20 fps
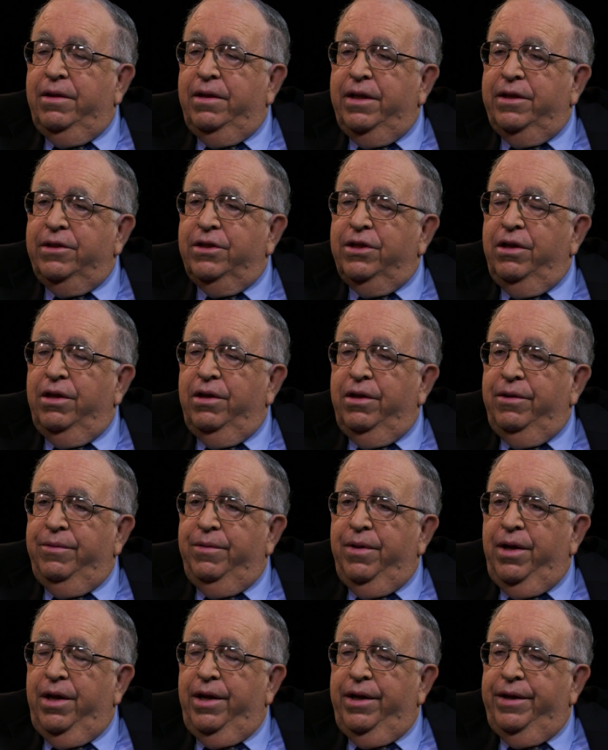There's
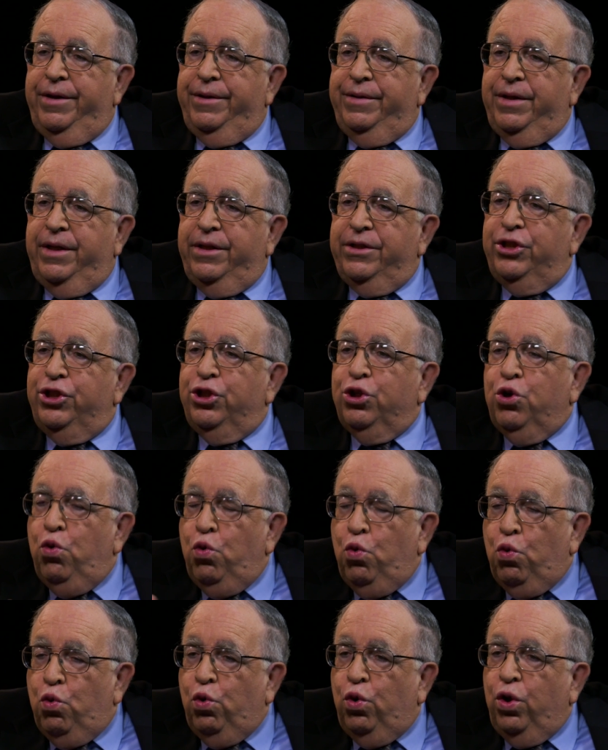a
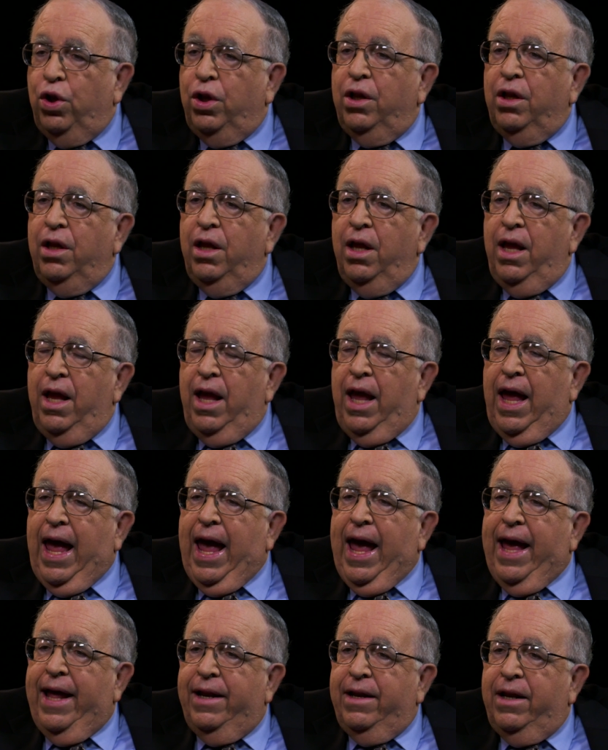school,
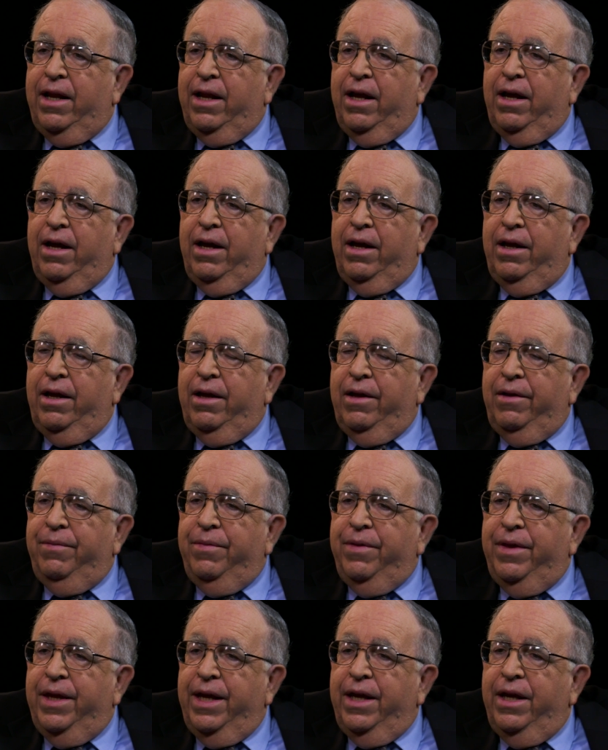and
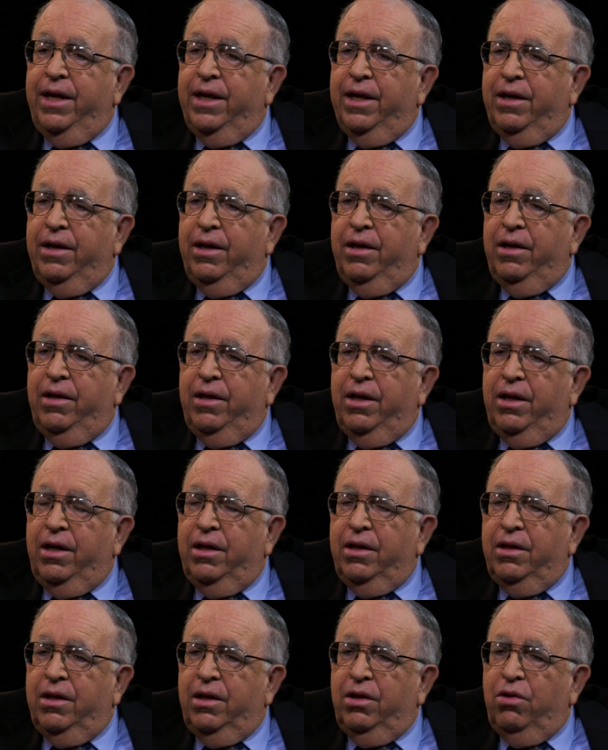
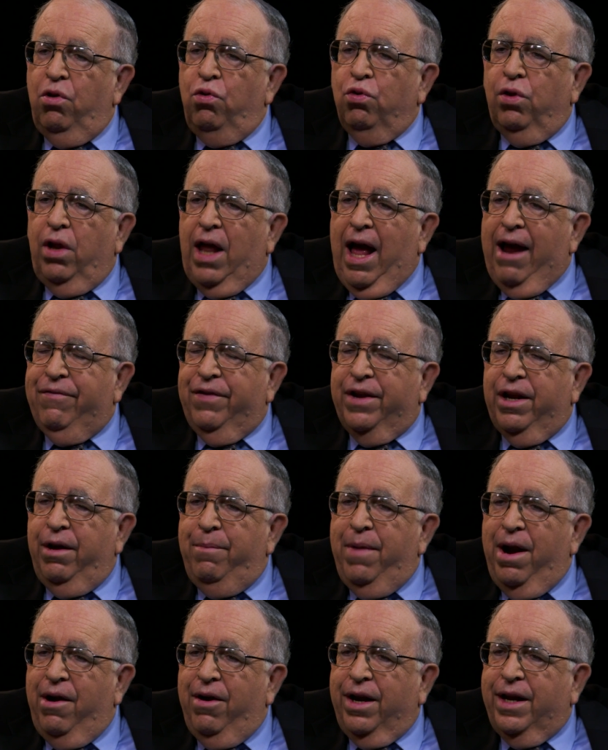the local African
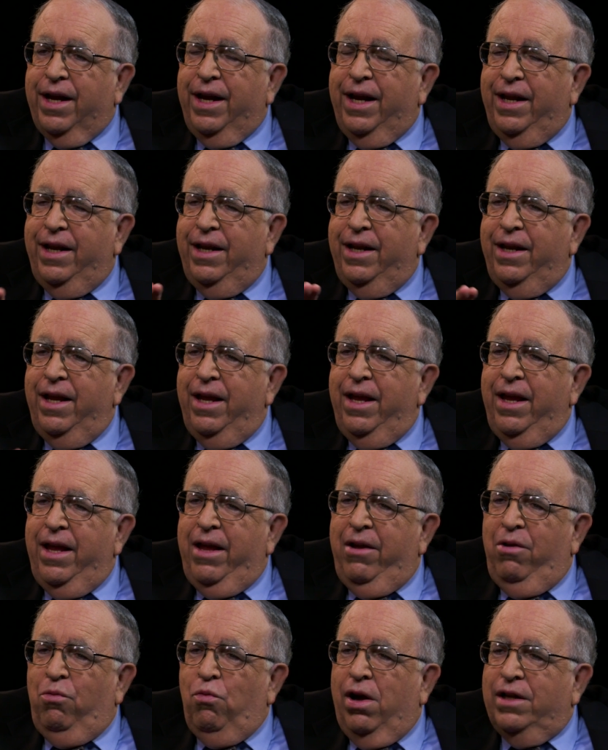American
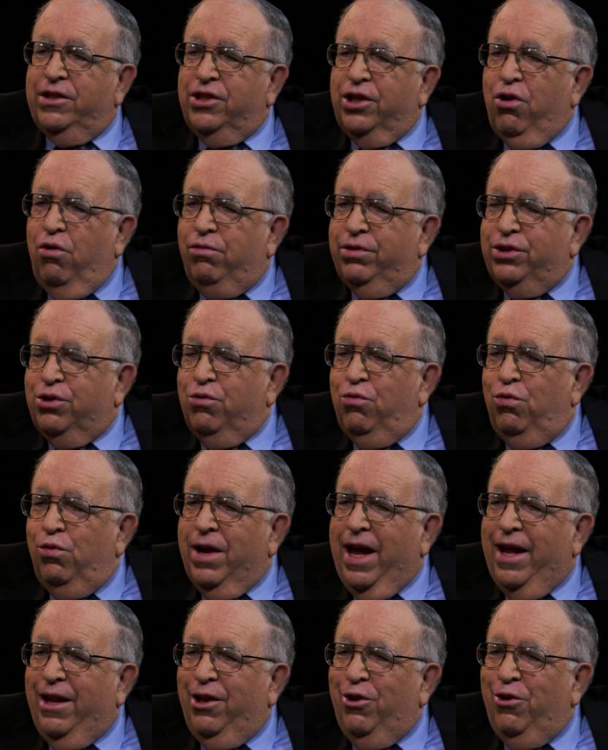wants to go to school
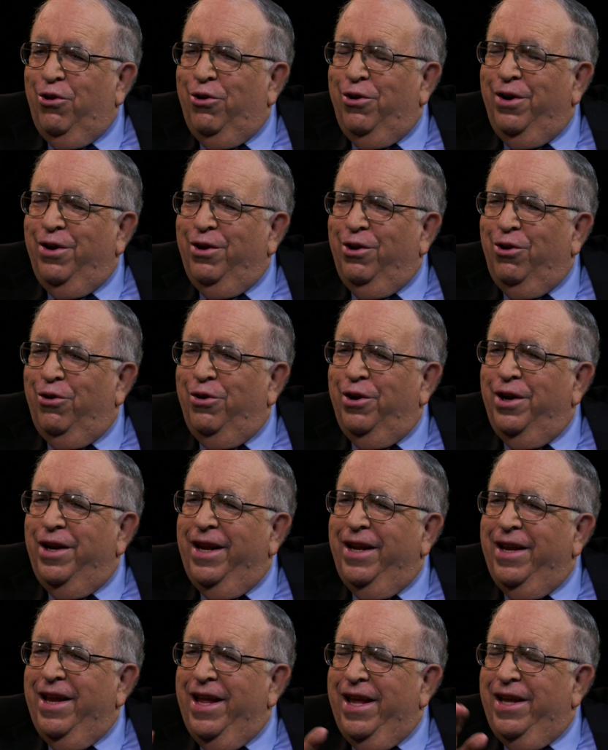and get learned.
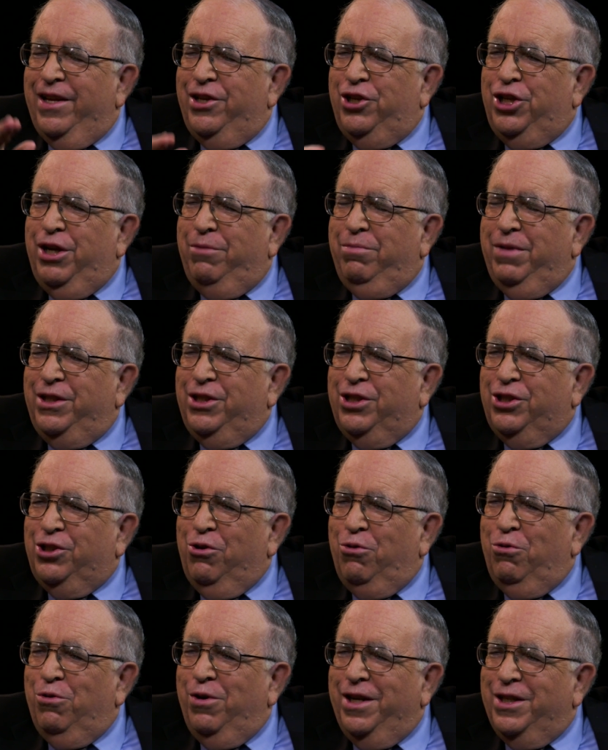And Jimmy
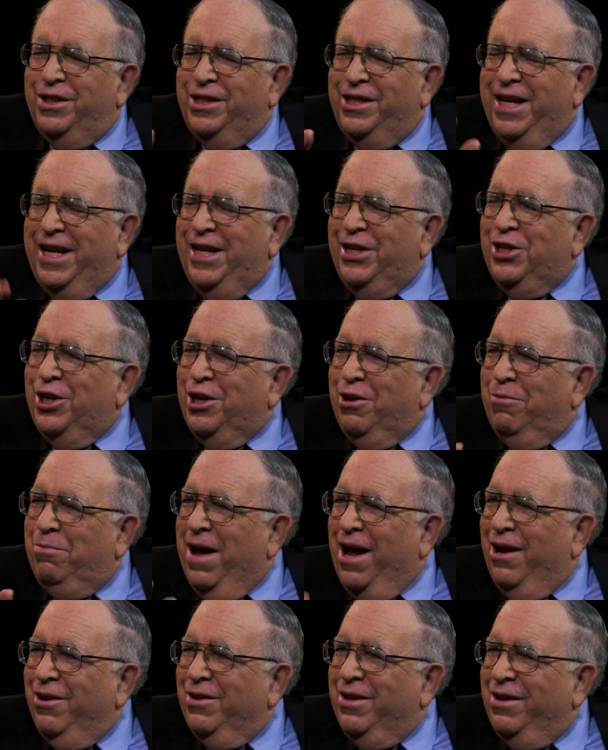Stewart is teaching
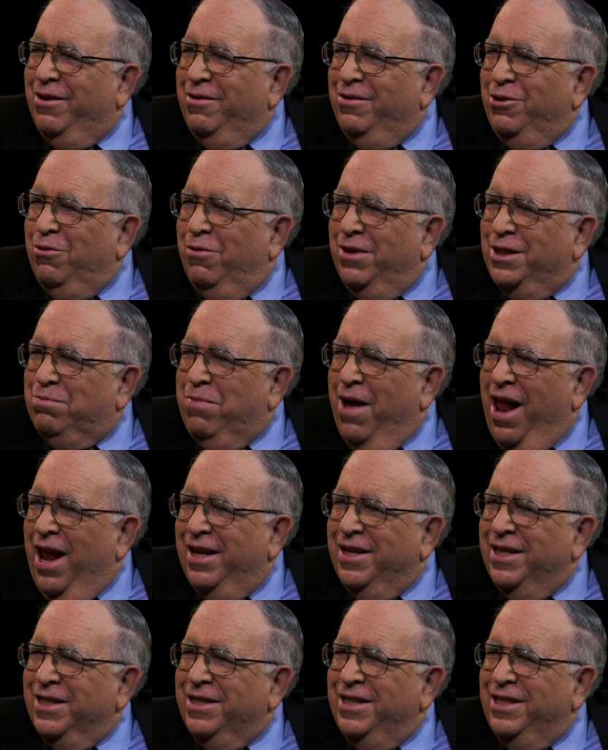about U.S.
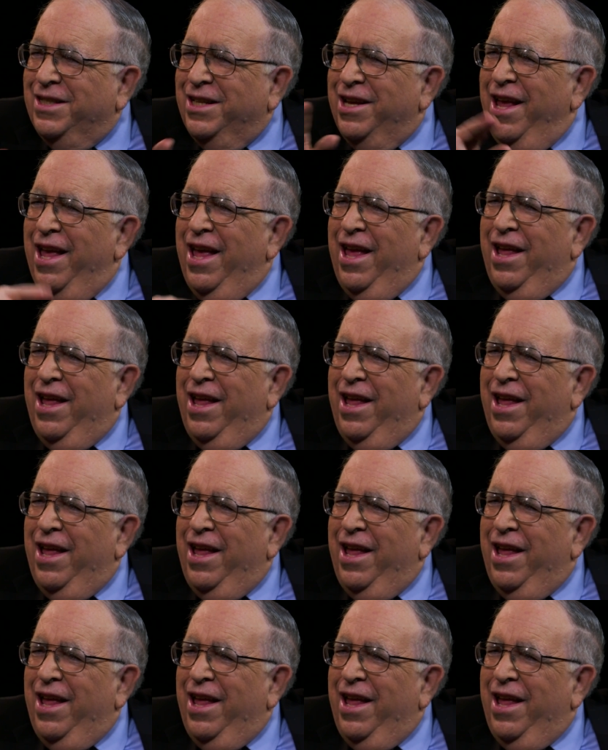politics. He says,